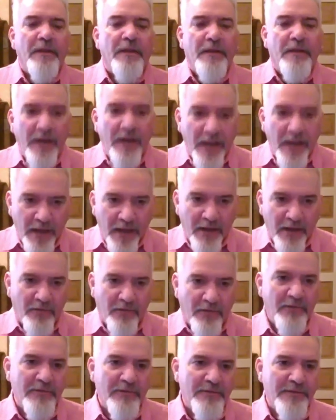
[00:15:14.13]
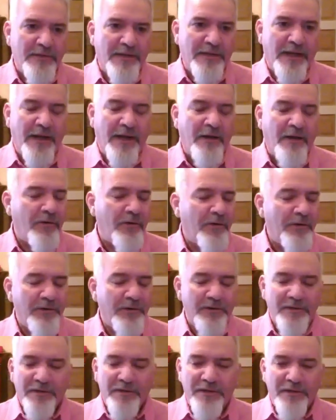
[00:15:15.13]
Now,
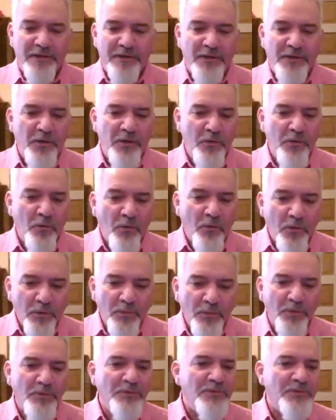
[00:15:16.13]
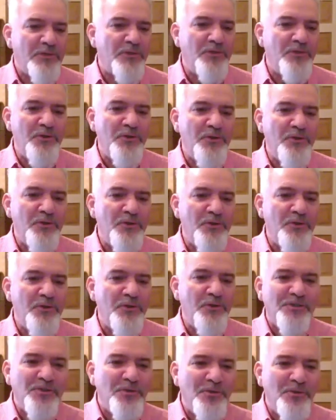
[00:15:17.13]
our normal,
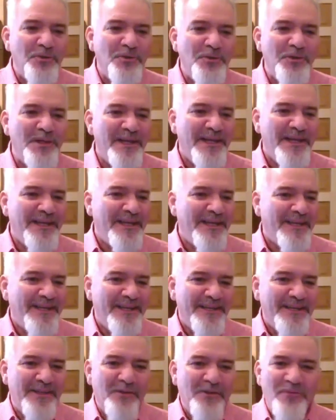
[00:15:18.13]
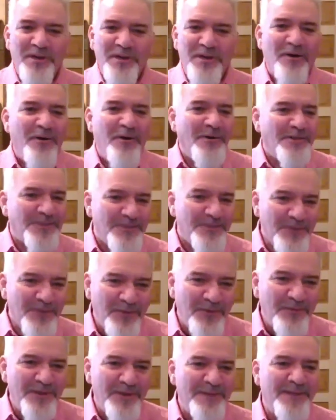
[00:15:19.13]
superficial that we all
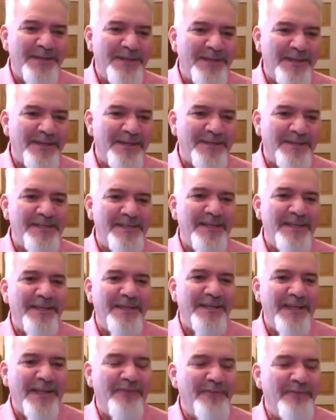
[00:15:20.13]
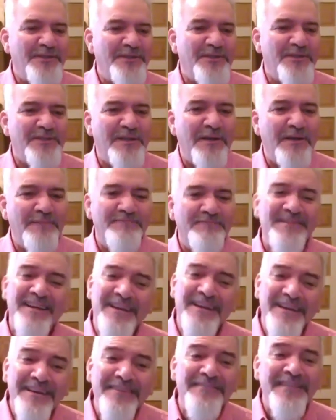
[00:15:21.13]
struggle with, it kicks in, and we just go,
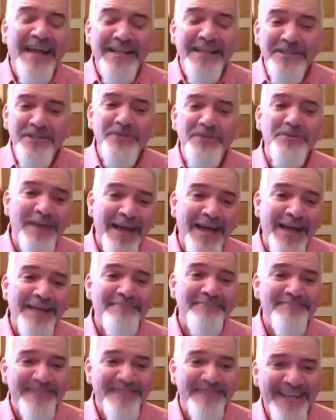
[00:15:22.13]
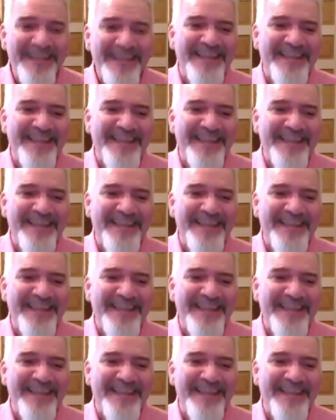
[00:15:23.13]
"Oh, that's too bad."